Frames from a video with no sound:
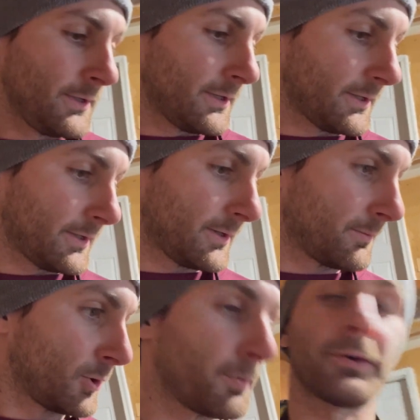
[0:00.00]
I uh,
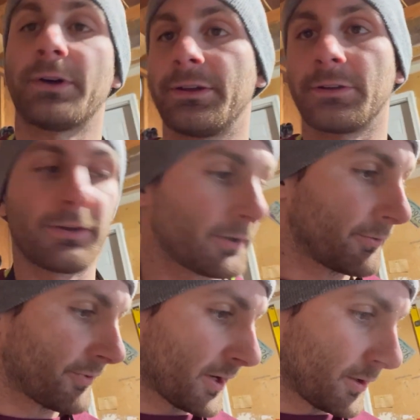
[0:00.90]
hope I didn't cook a
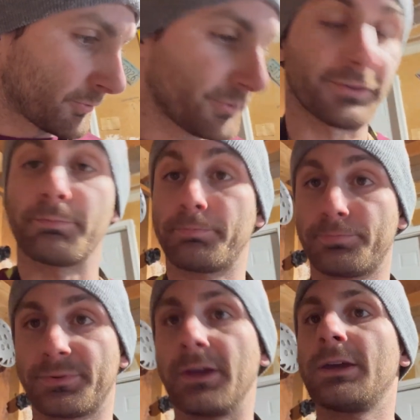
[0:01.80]
valve, because the
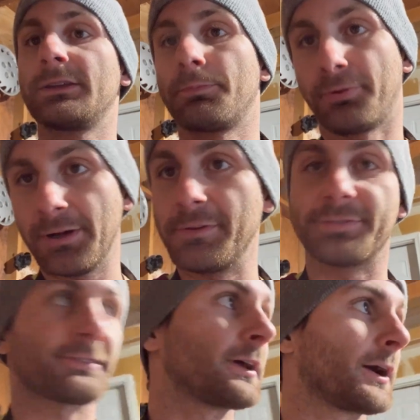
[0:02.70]
day, previous
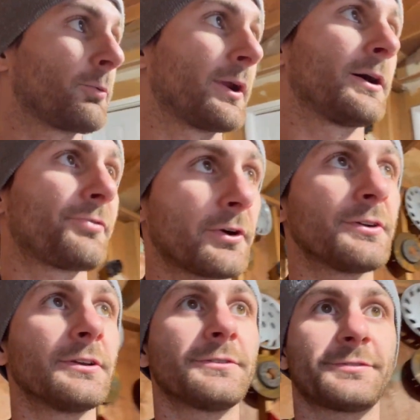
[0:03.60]
day, I went out there and
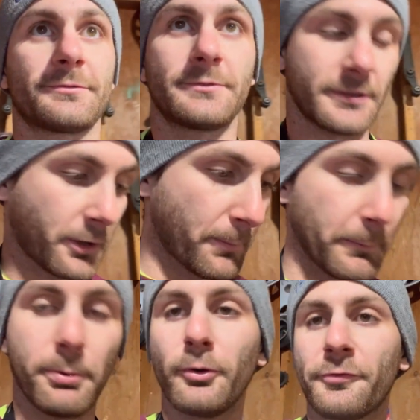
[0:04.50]
did, did a couple
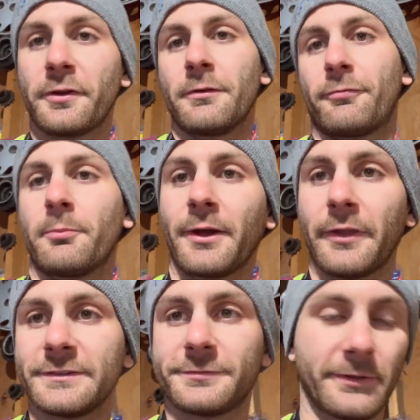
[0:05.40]
pulls in it for my last